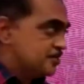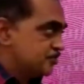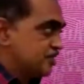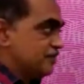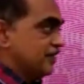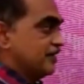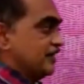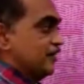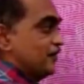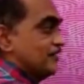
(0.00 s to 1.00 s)

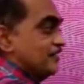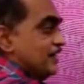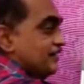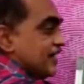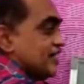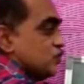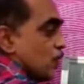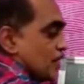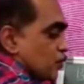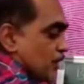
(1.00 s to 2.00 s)
Similarly, when the data is
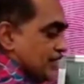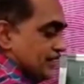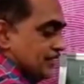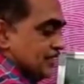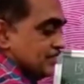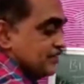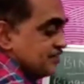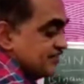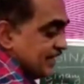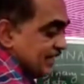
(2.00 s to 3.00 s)
1, 1, the
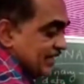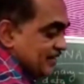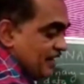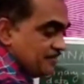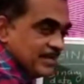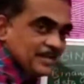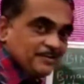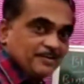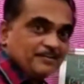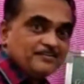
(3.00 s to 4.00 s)
second
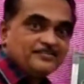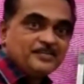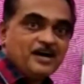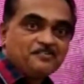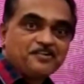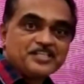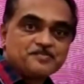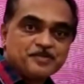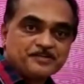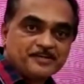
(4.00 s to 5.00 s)
carrier is
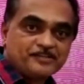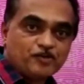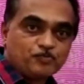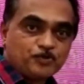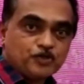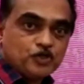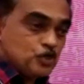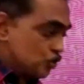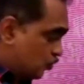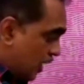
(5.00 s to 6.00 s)
transmitted at the output.
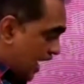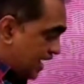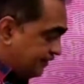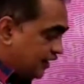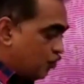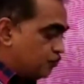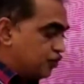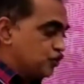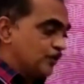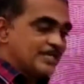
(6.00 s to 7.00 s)
So at the output
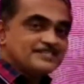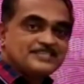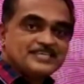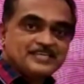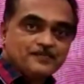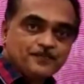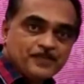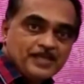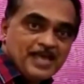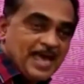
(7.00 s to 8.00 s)
you can see,
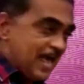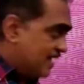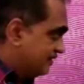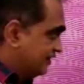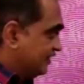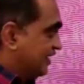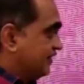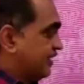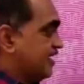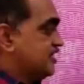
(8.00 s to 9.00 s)
as the
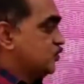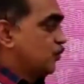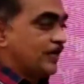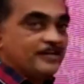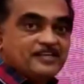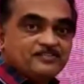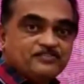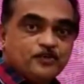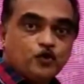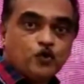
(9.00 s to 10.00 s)
data is varying
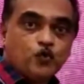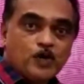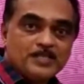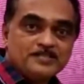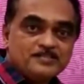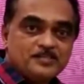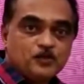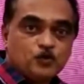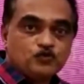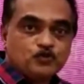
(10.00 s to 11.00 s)
0, 1,
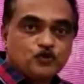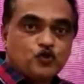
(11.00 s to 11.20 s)
0, 0,